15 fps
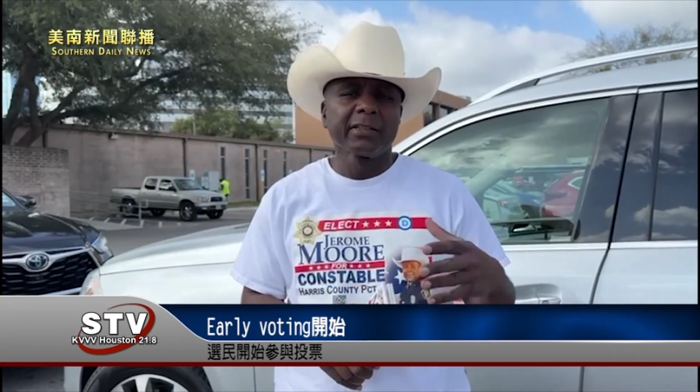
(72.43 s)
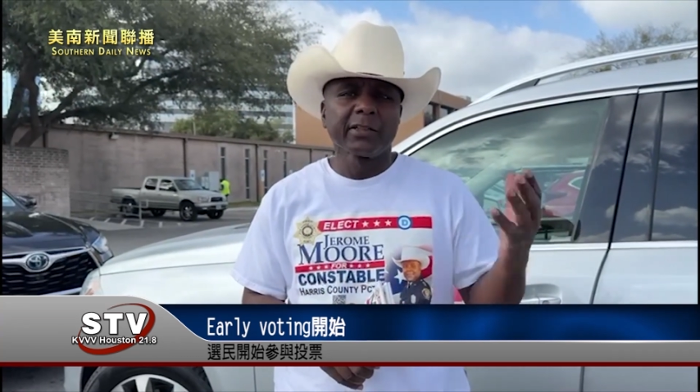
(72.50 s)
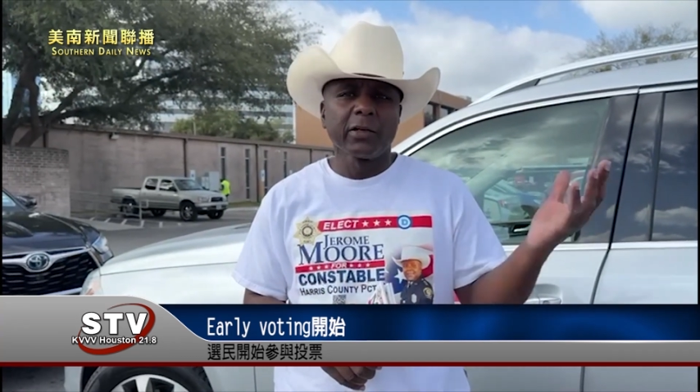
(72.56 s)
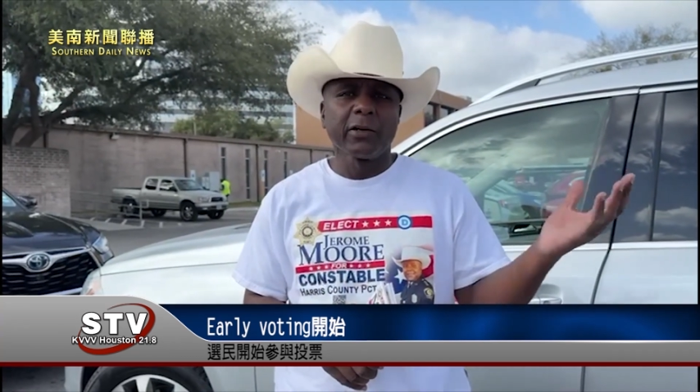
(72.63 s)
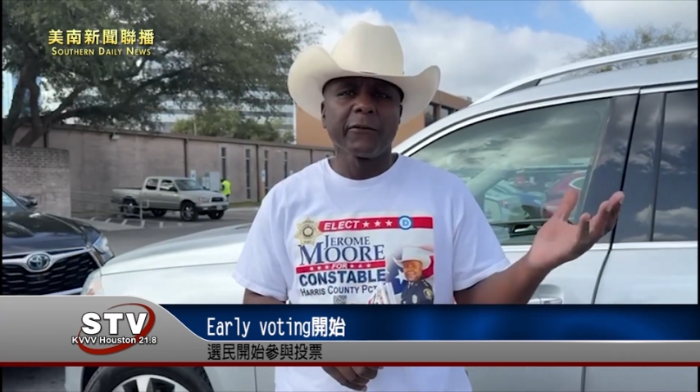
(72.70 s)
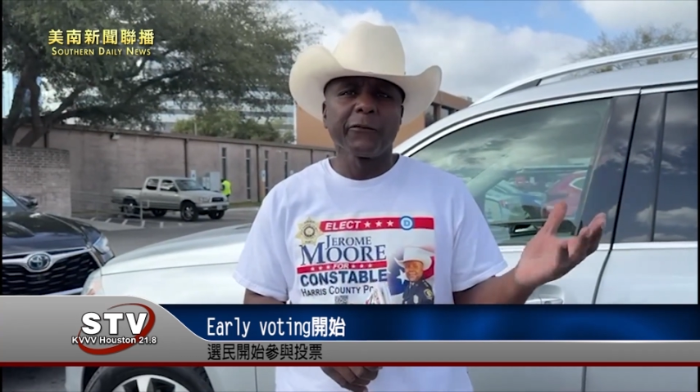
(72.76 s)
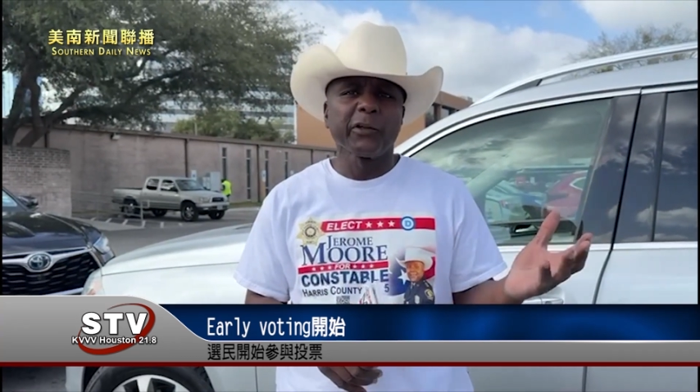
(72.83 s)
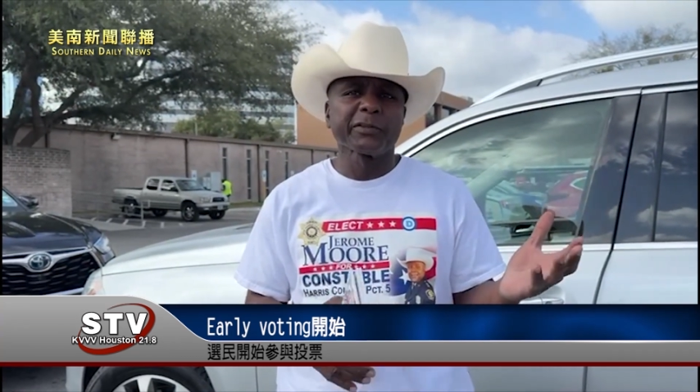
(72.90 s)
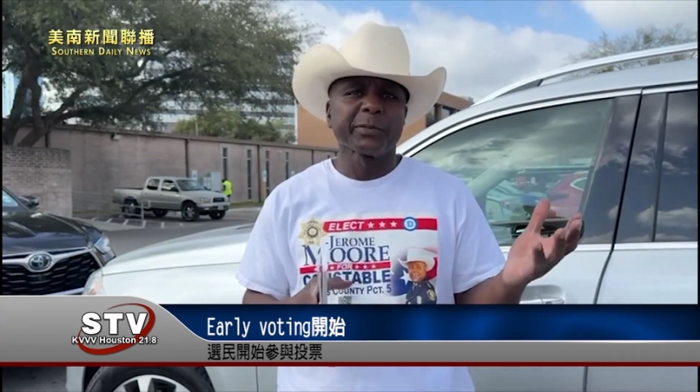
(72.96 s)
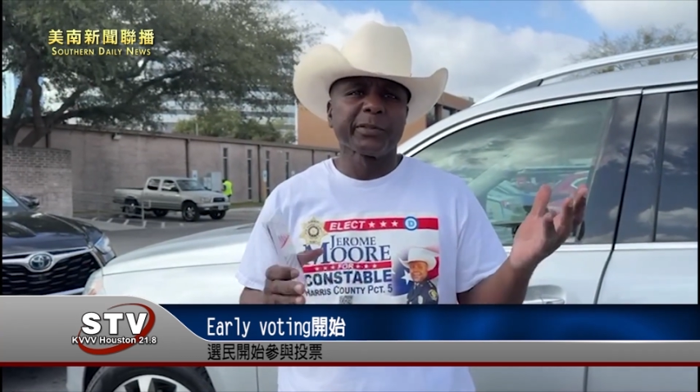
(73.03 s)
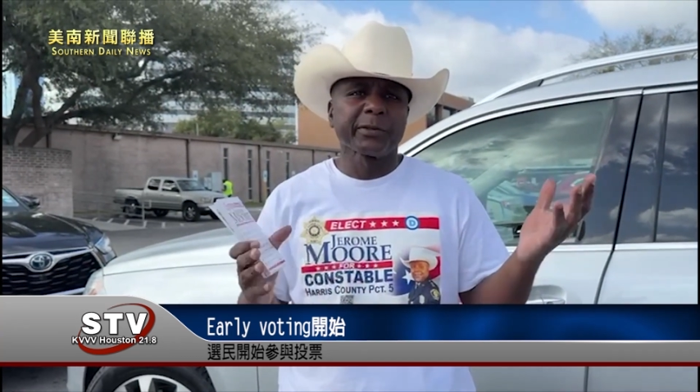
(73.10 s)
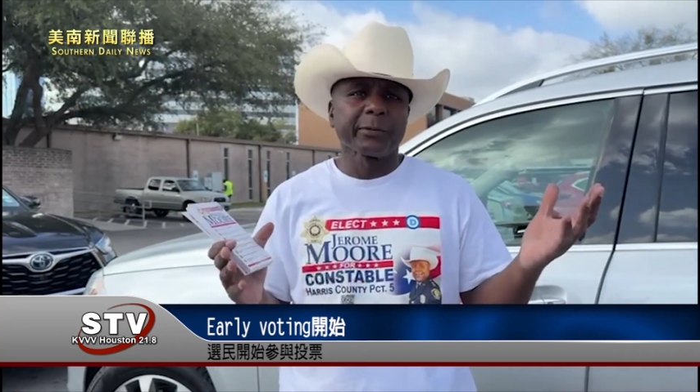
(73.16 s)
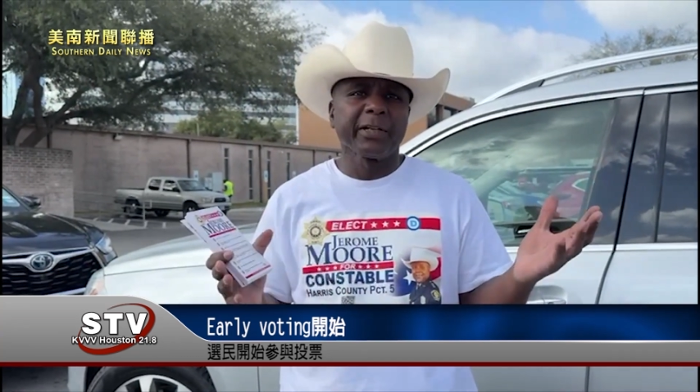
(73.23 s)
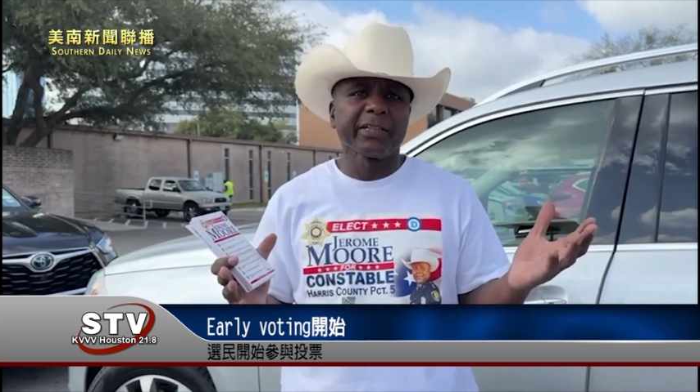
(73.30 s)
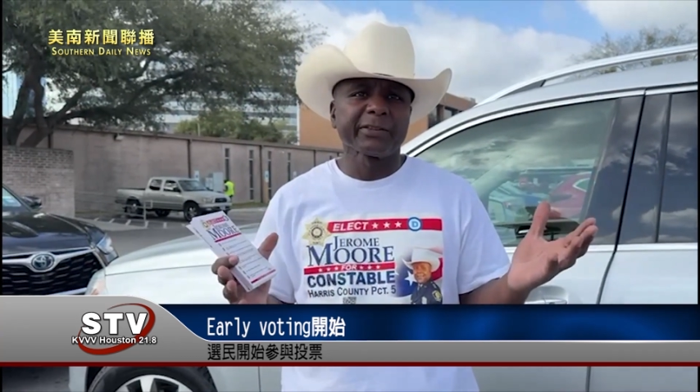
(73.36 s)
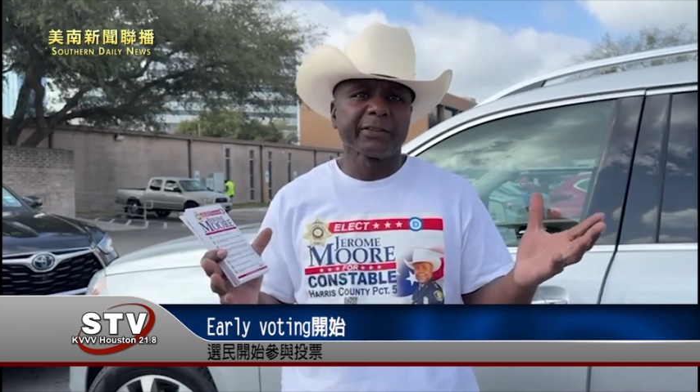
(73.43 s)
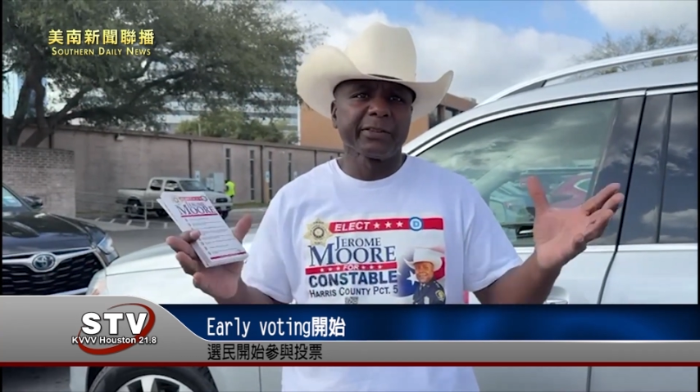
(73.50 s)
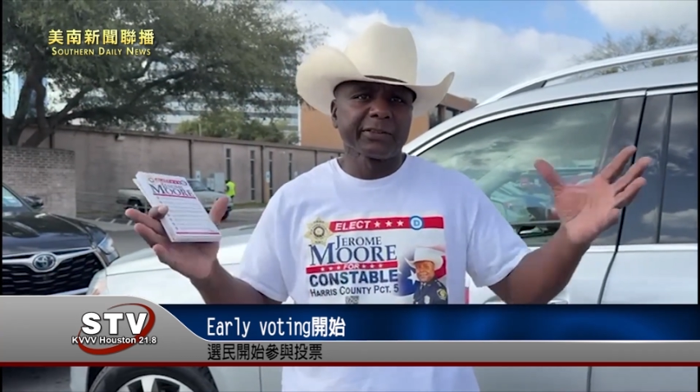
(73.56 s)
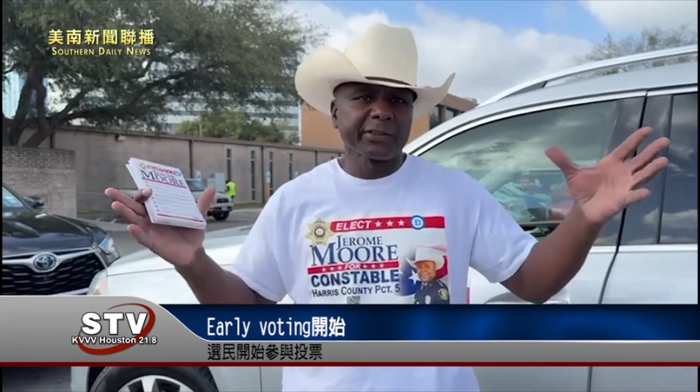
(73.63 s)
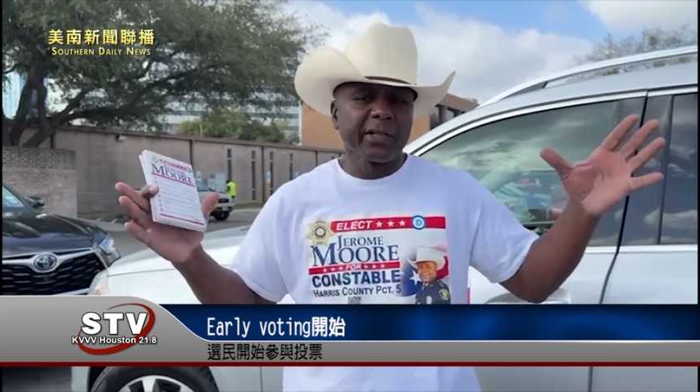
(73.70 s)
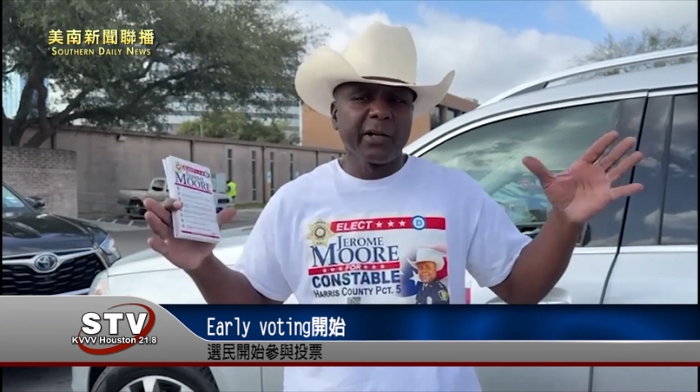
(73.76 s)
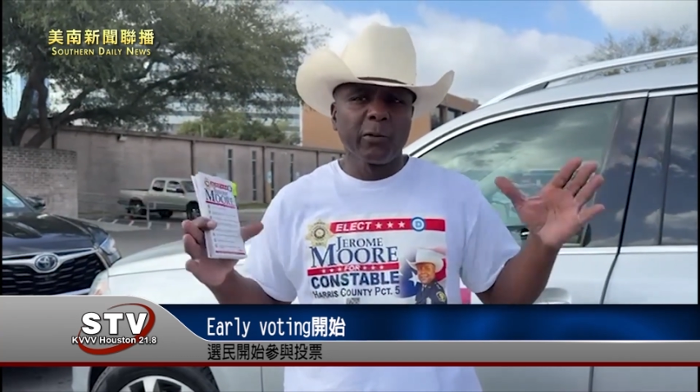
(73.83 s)
law enforcement and
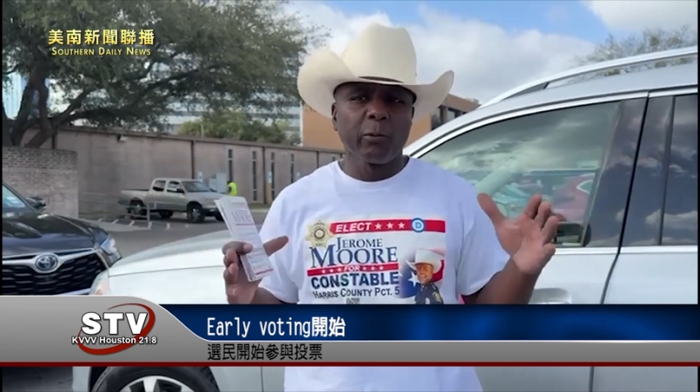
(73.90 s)
residents,